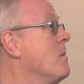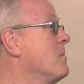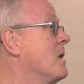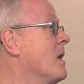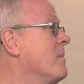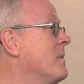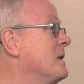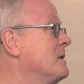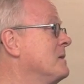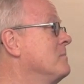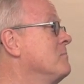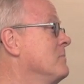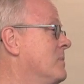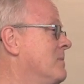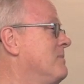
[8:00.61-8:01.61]
coming,
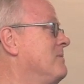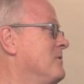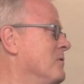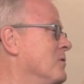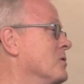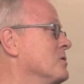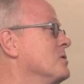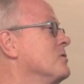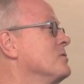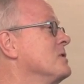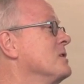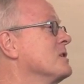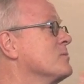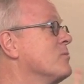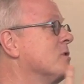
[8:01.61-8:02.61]
you'll excuse
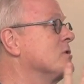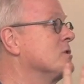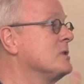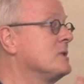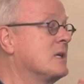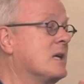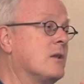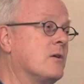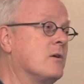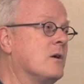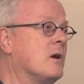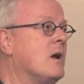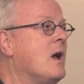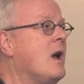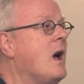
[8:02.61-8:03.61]
the expression, together,
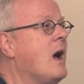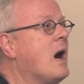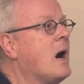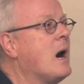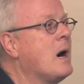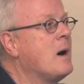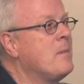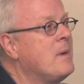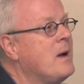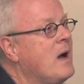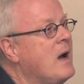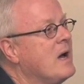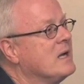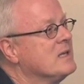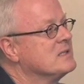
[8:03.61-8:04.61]

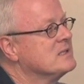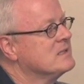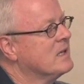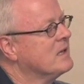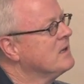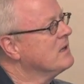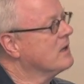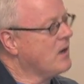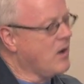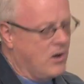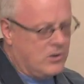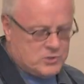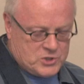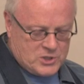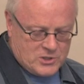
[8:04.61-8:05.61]
is suddenly
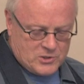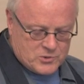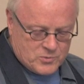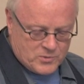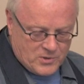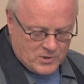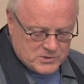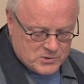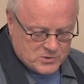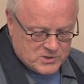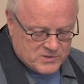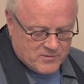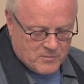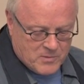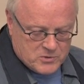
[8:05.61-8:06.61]
all charged with all
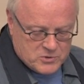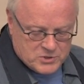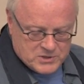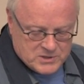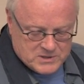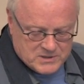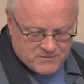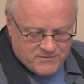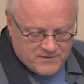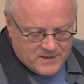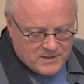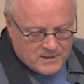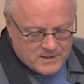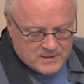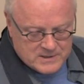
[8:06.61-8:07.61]
sorts of emotions and
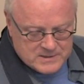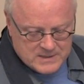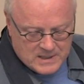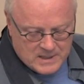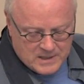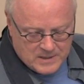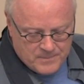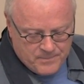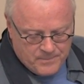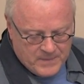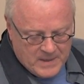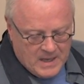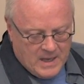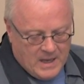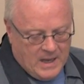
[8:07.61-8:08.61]
feelings.
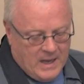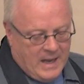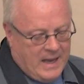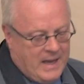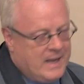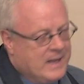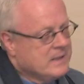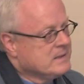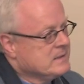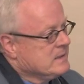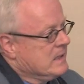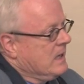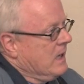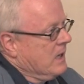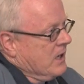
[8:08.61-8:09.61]
And
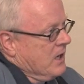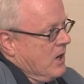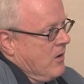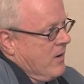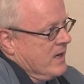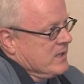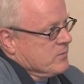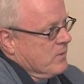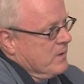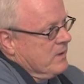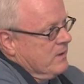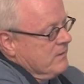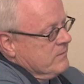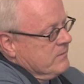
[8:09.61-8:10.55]
as we